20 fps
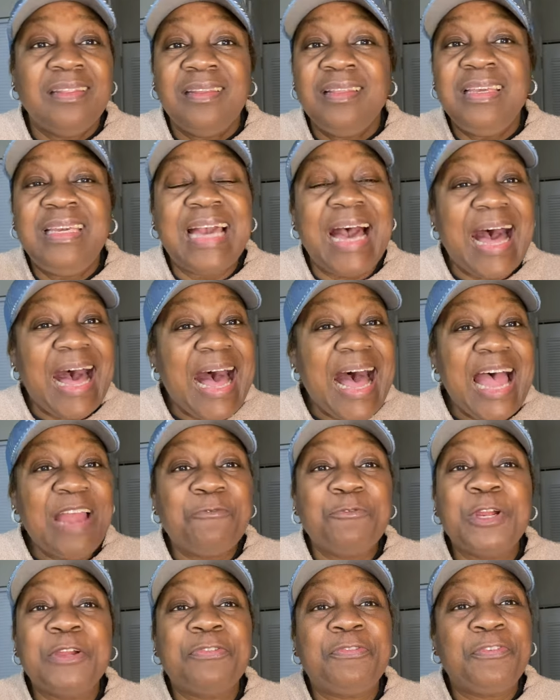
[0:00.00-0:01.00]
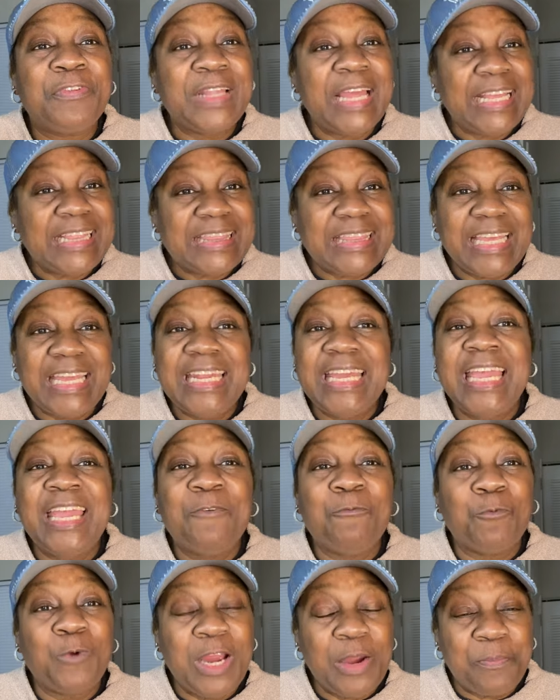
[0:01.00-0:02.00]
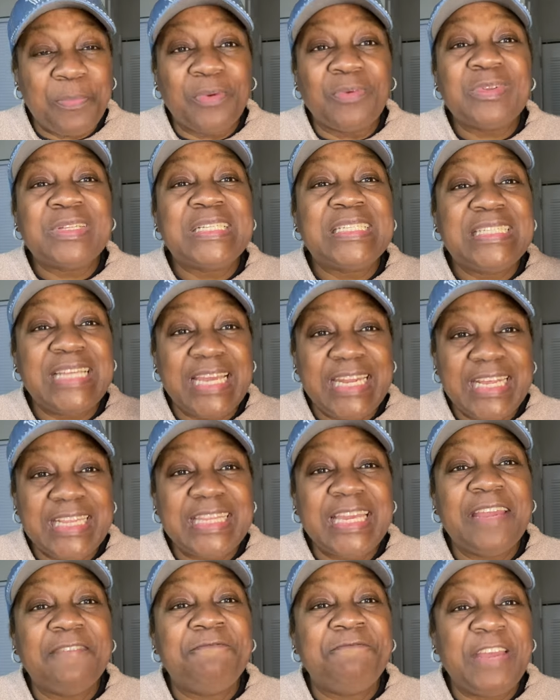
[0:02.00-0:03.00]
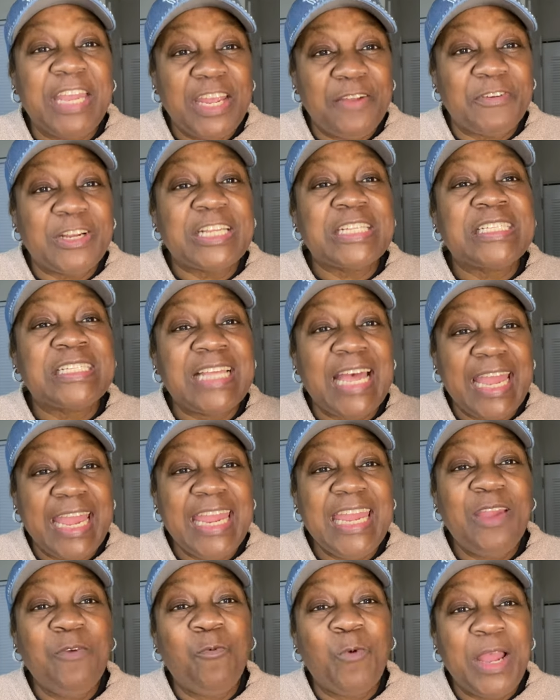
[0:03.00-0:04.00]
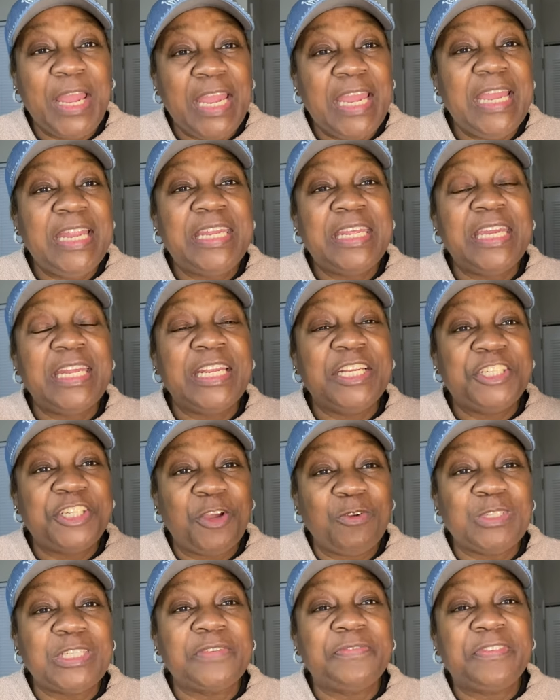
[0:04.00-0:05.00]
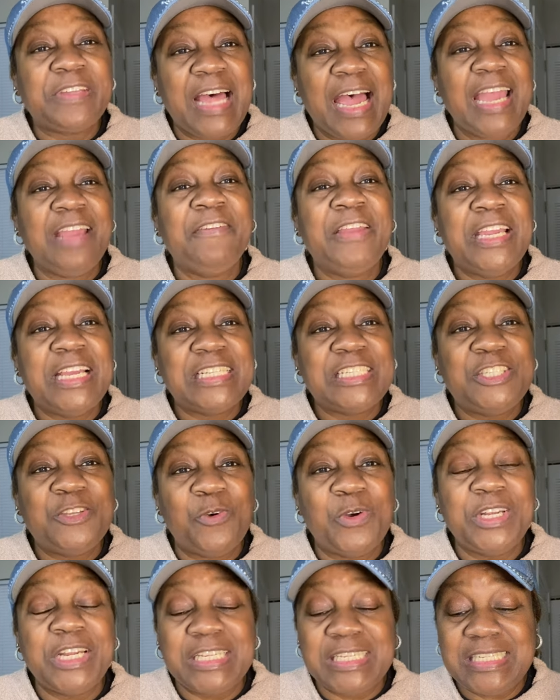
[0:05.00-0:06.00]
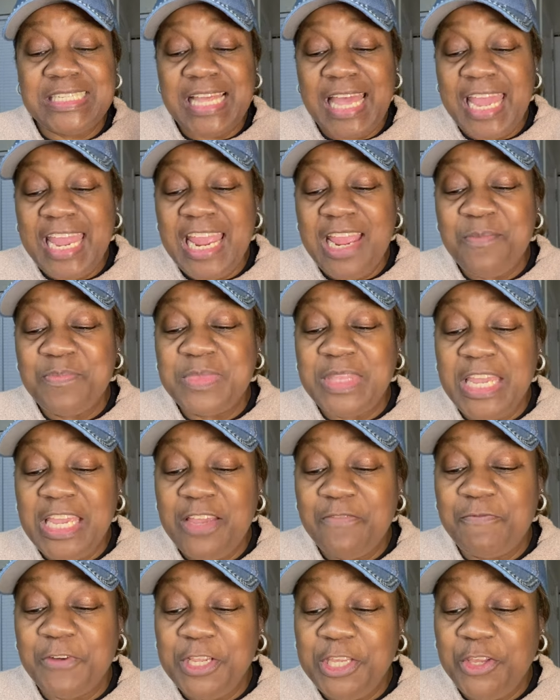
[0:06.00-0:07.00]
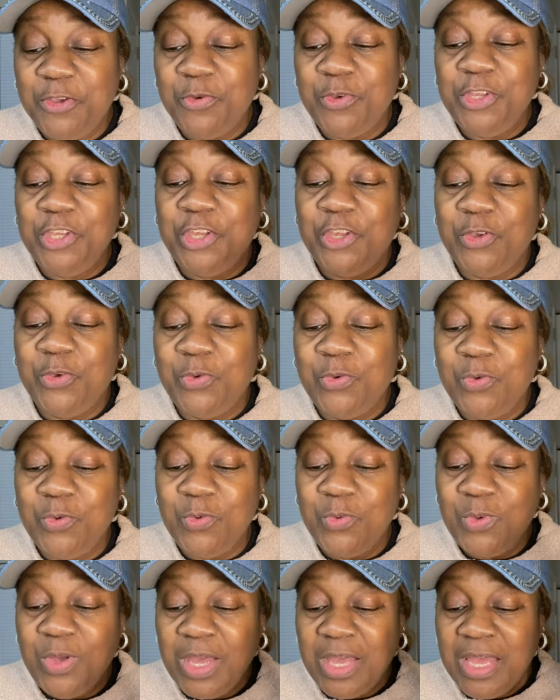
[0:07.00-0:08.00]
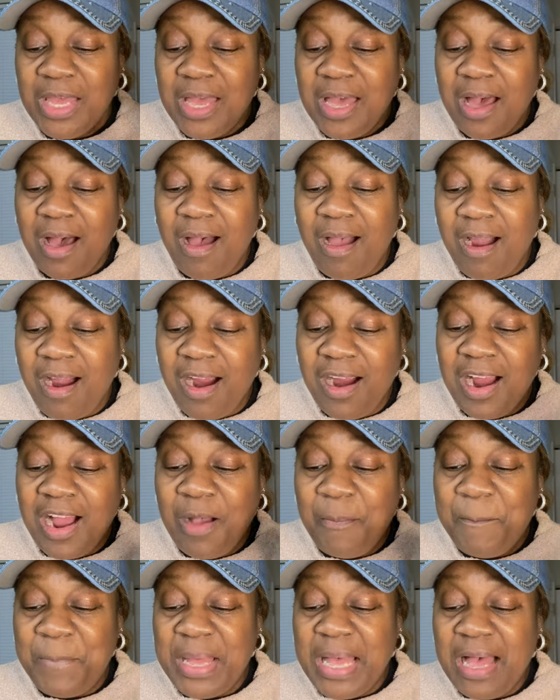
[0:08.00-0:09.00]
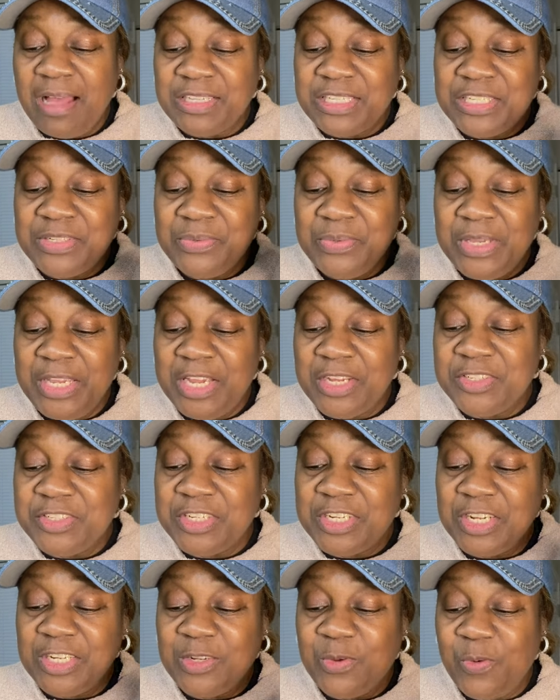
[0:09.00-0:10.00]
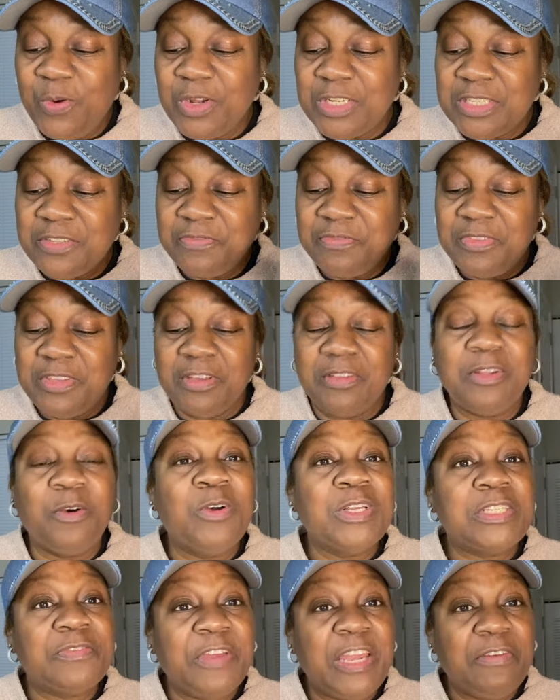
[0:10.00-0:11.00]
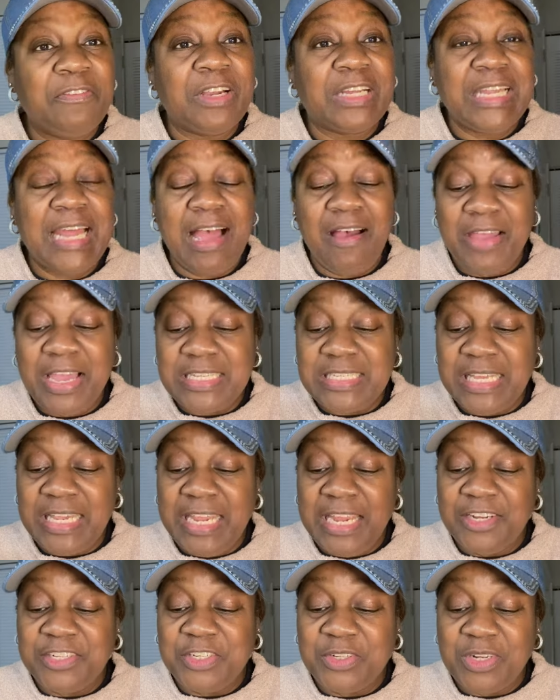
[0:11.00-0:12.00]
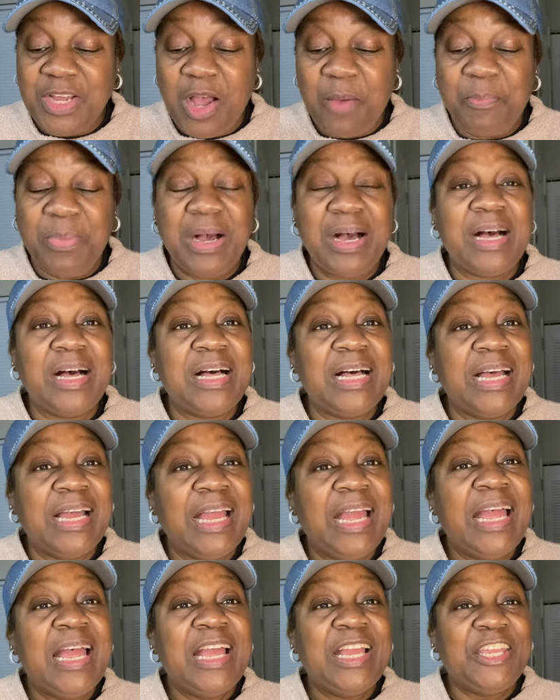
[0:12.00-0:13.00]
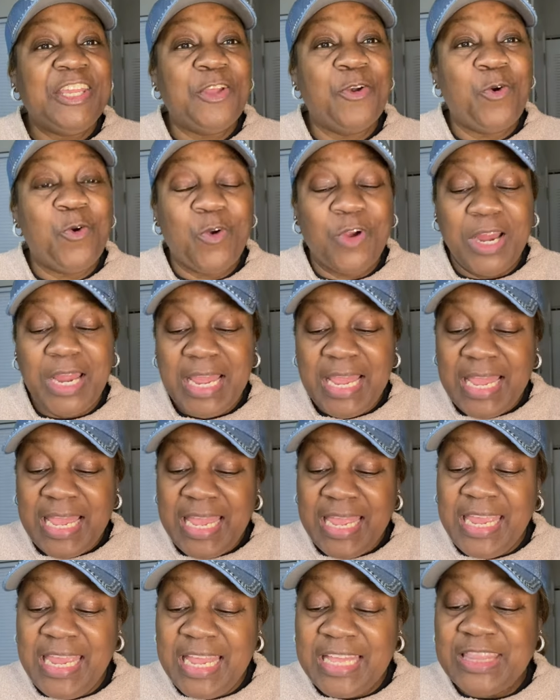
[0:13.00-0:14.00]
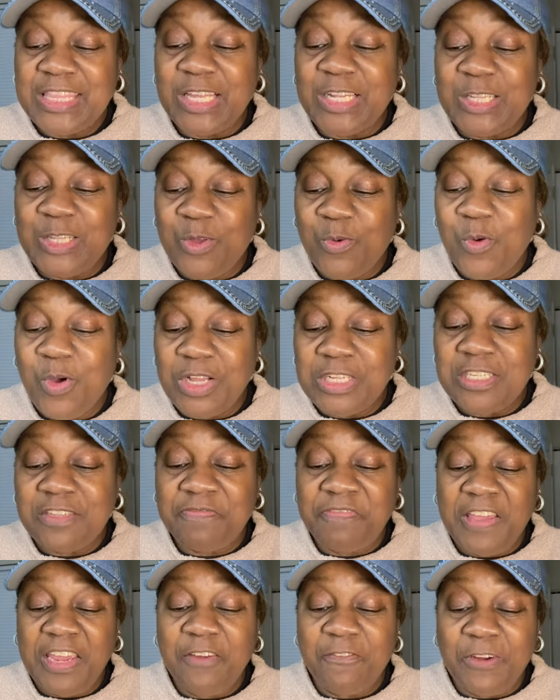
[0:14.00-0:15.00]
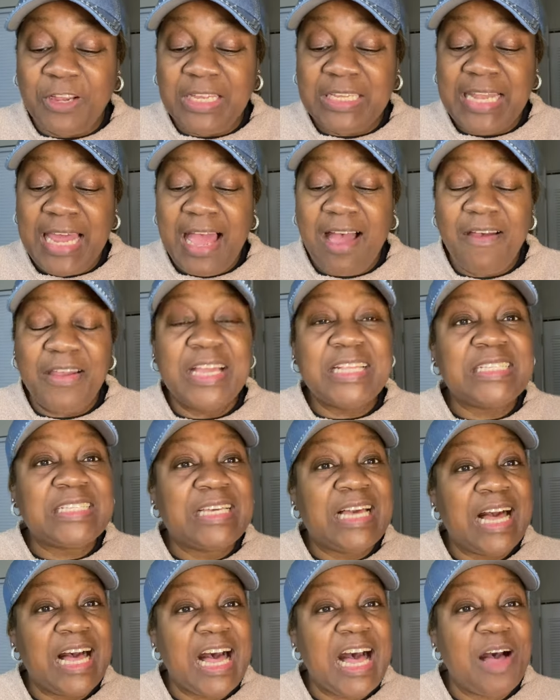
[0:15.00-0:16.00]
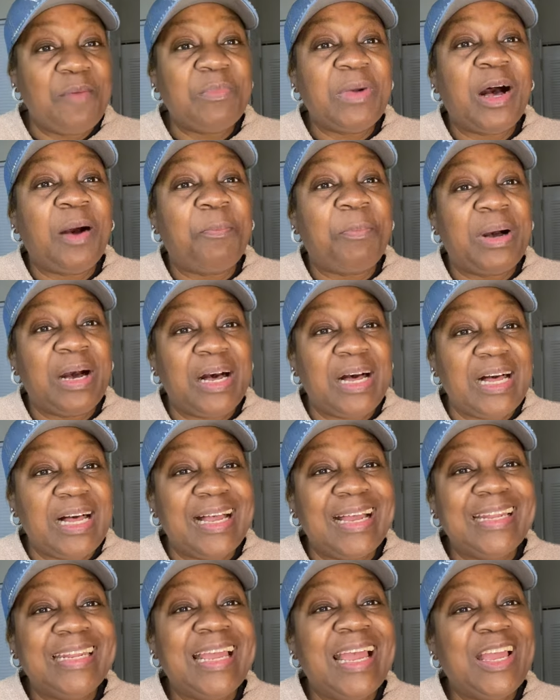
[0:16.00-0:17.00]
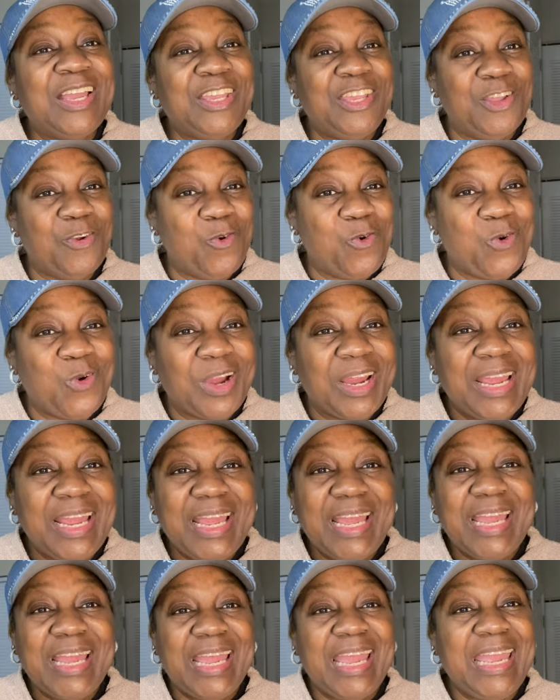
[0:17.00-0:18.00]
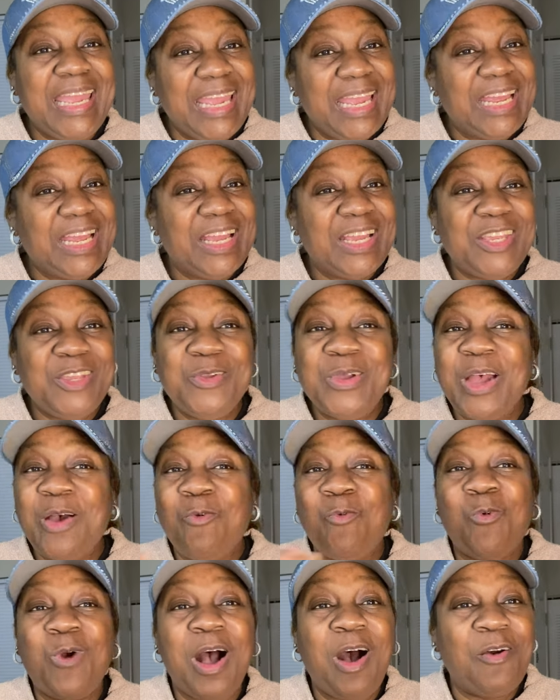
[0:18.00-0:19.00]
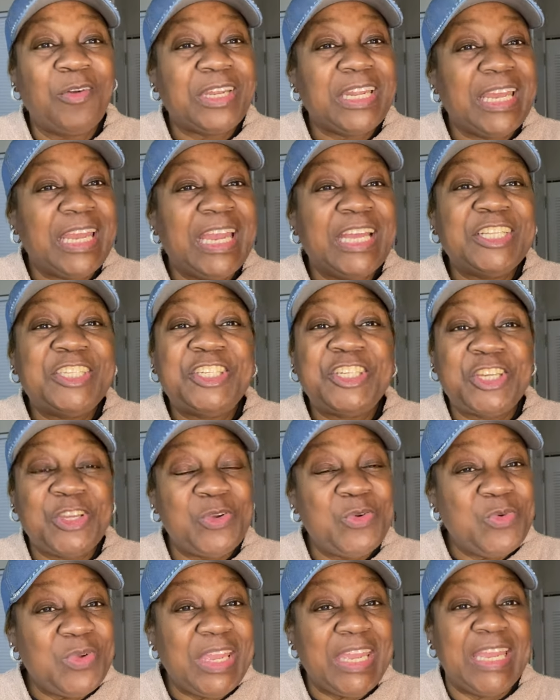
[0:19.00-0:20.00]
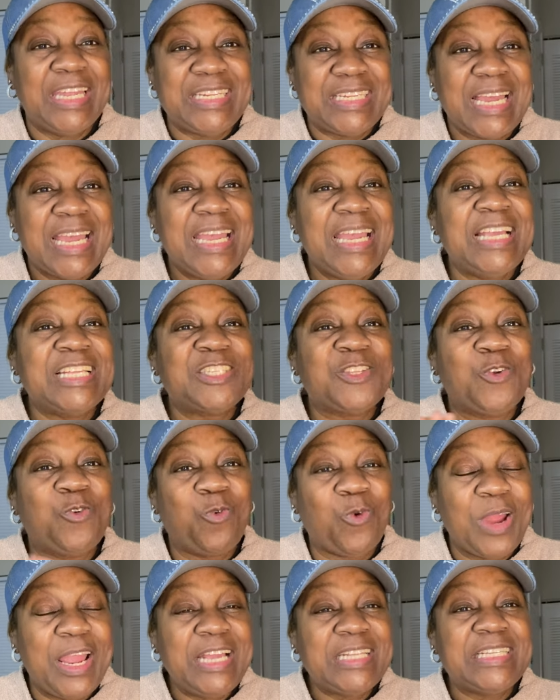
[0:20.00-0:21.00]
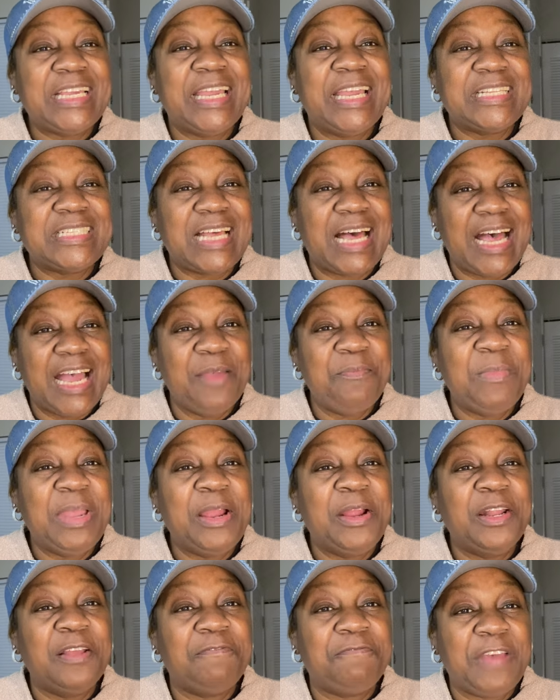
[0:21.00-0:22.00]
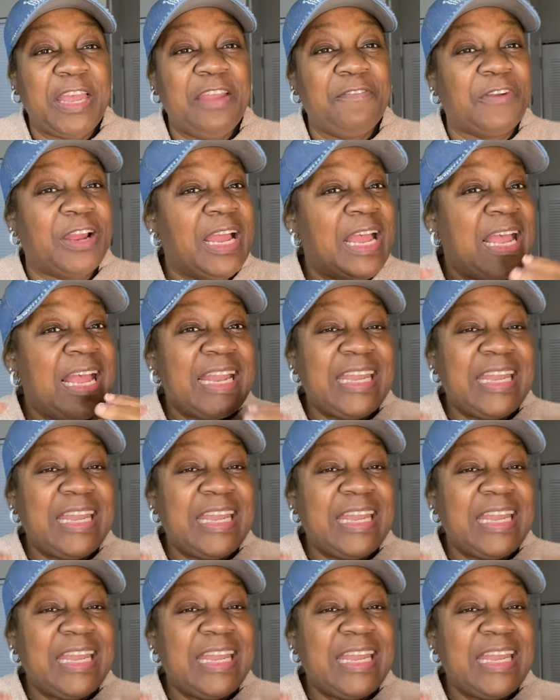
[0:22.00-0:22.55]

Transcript: God reflected and represented that favor the same way he did in Joseph's life. He is doing the same thing for you. You are about to enter the Lord's the Lord's favor cloud has entered upon your head. The Lord's favor cloud has come upon your head. You have walked into it. His grace and his unmerited favor.